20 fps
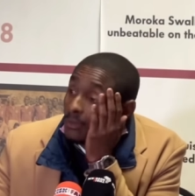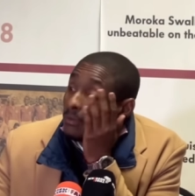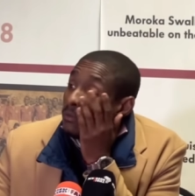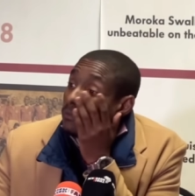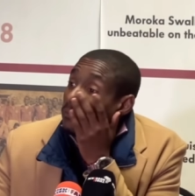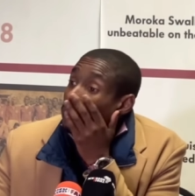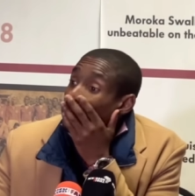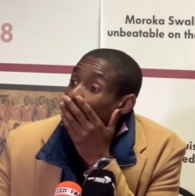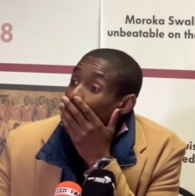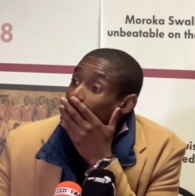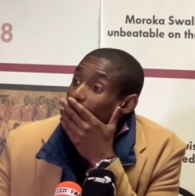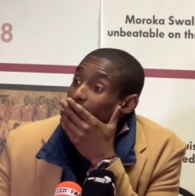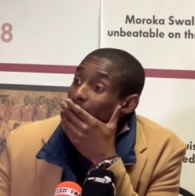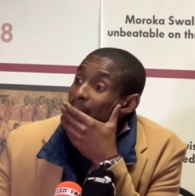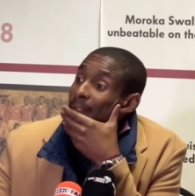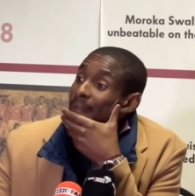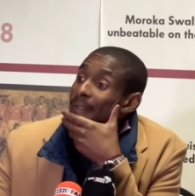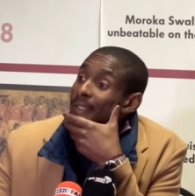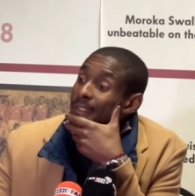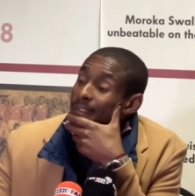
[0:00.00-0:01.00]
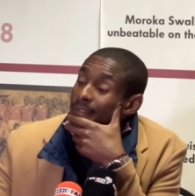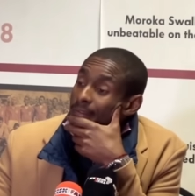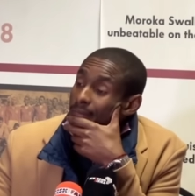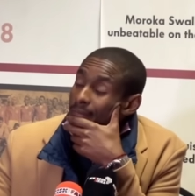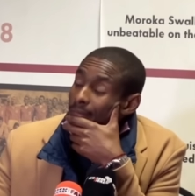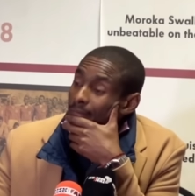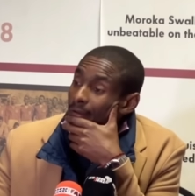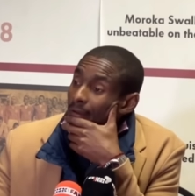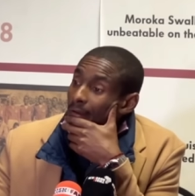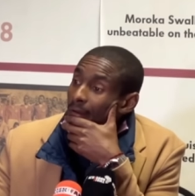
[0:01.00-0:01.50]
coming off with an injury.
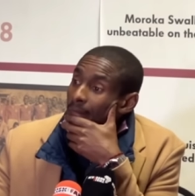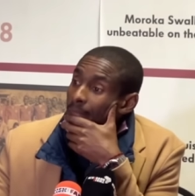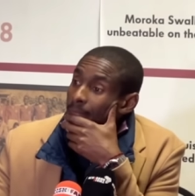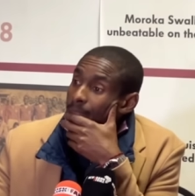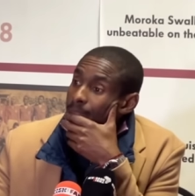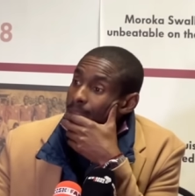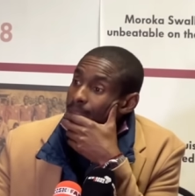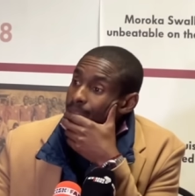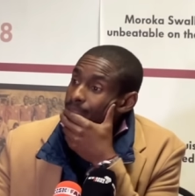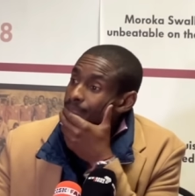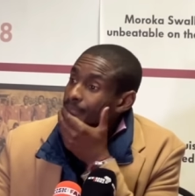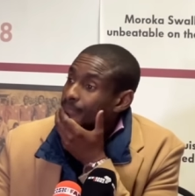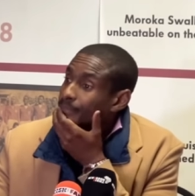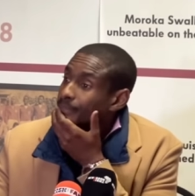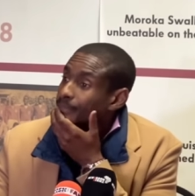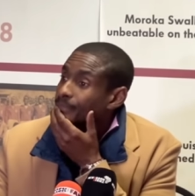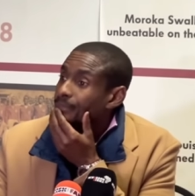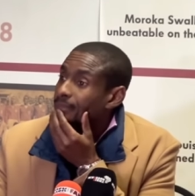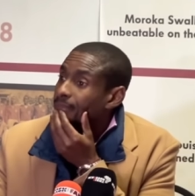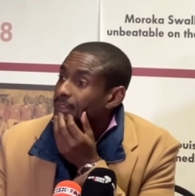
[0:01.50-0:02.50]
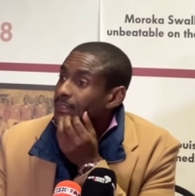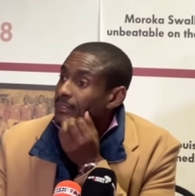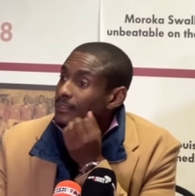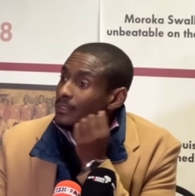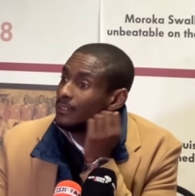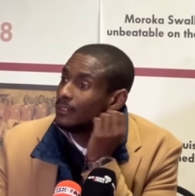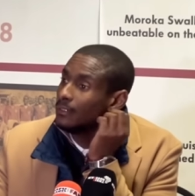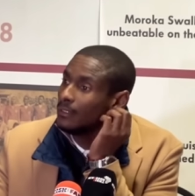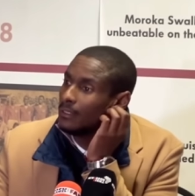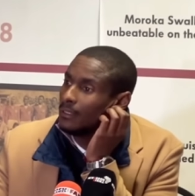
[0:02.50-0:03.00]
Yeah. What's the
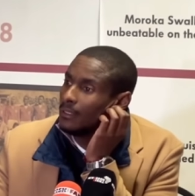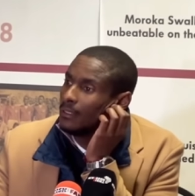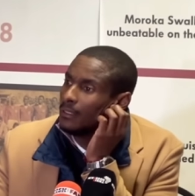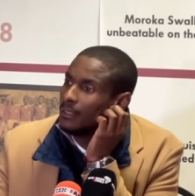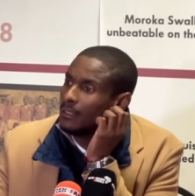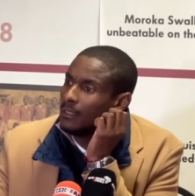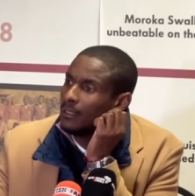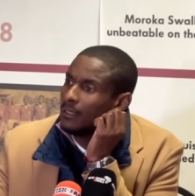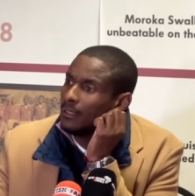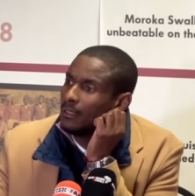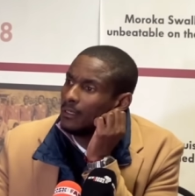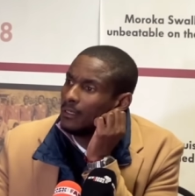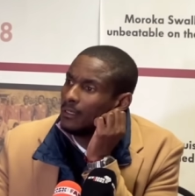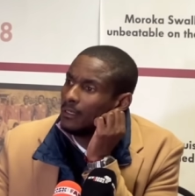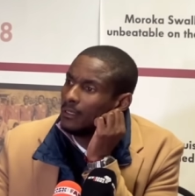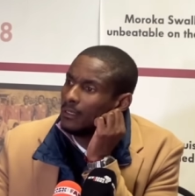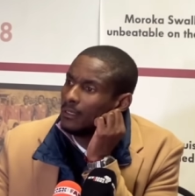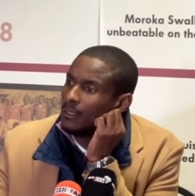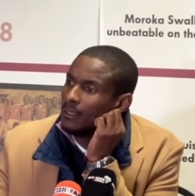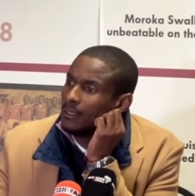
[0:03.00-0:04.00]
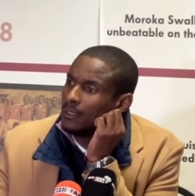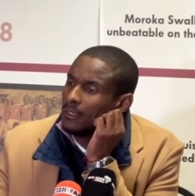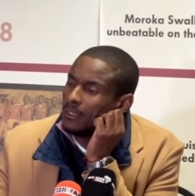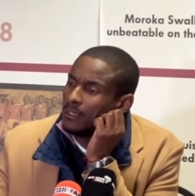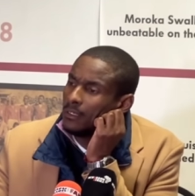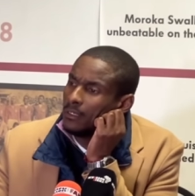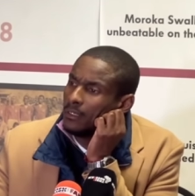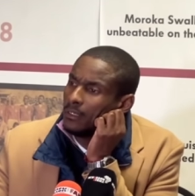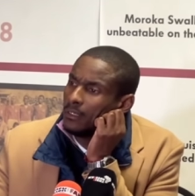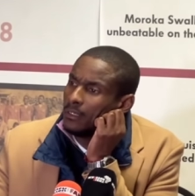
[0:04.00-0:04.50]
status of his injury? Do you
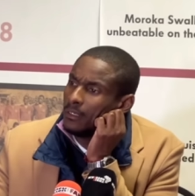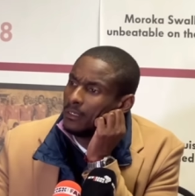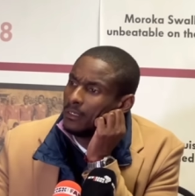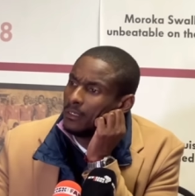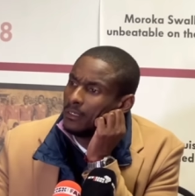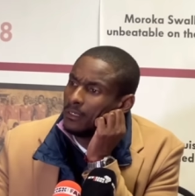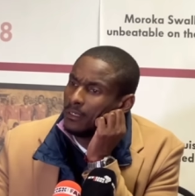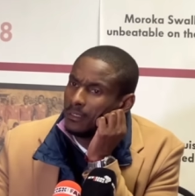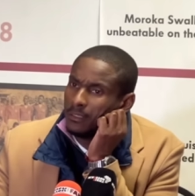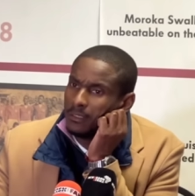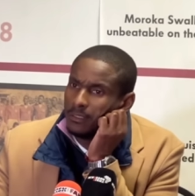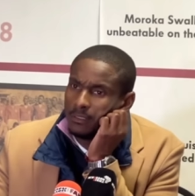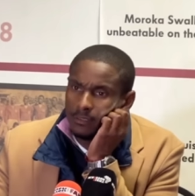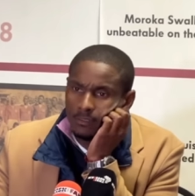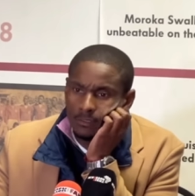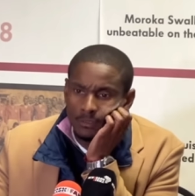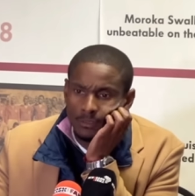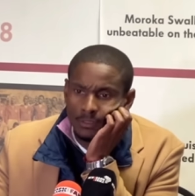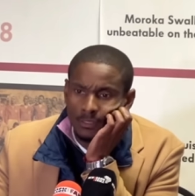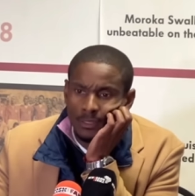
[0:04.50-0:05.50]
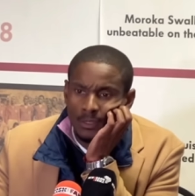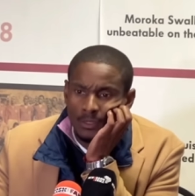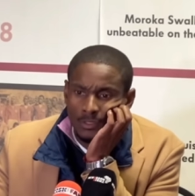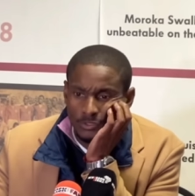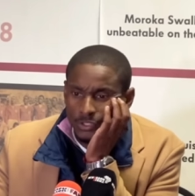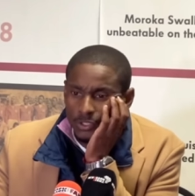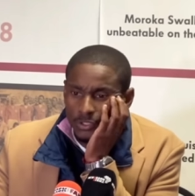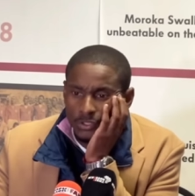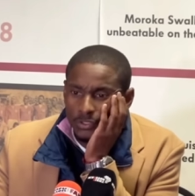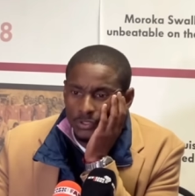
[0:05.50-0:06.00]
know by any chance what happened?
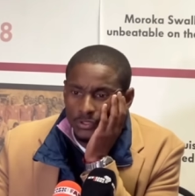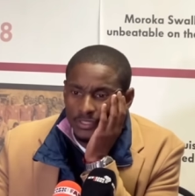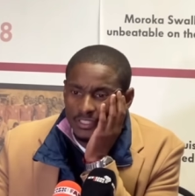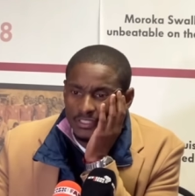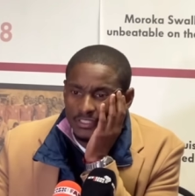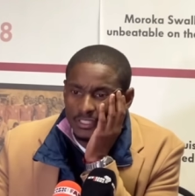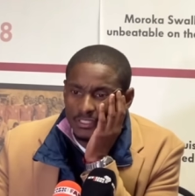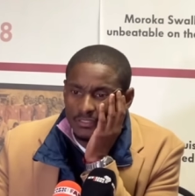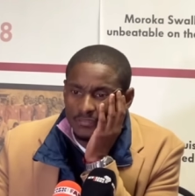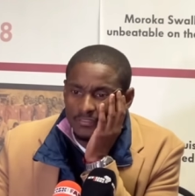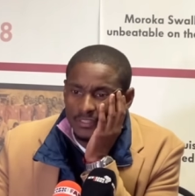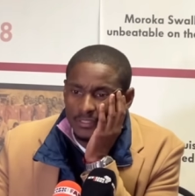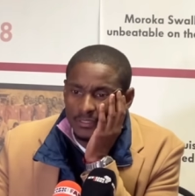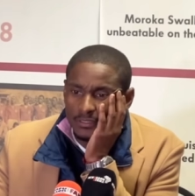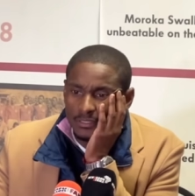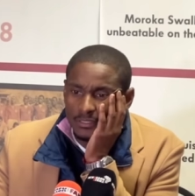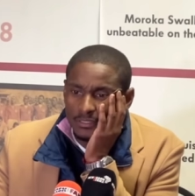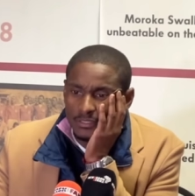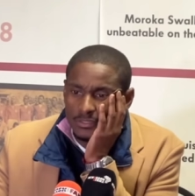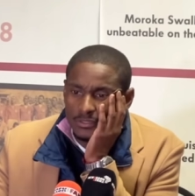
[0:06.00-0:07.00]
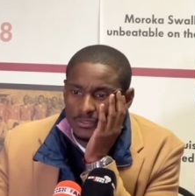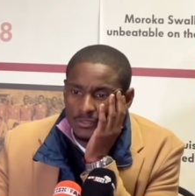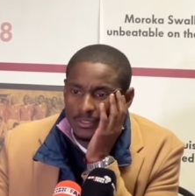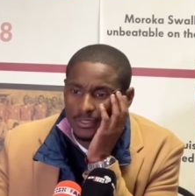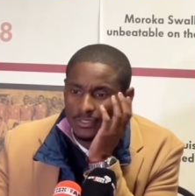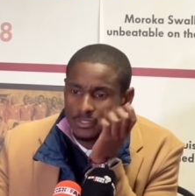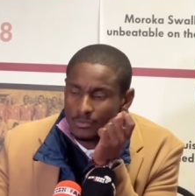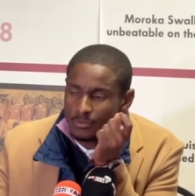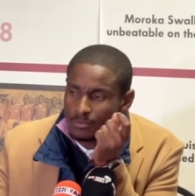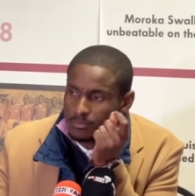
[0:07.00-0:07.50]
No, no, no. He just felt a
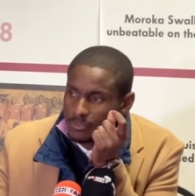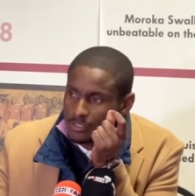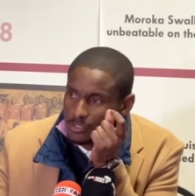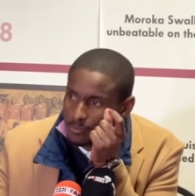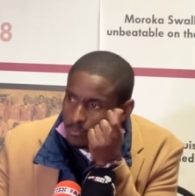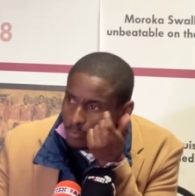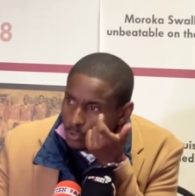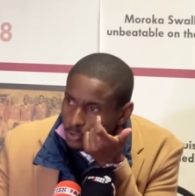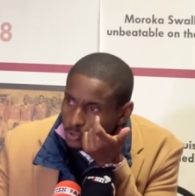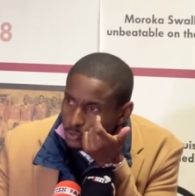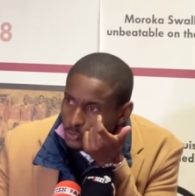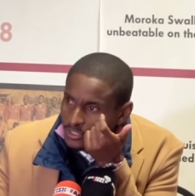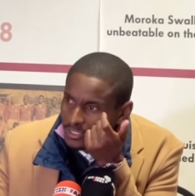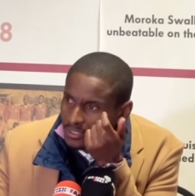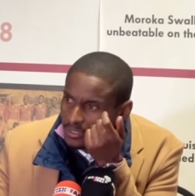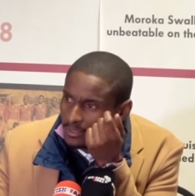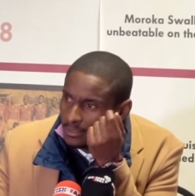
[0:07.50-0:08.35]
small tweak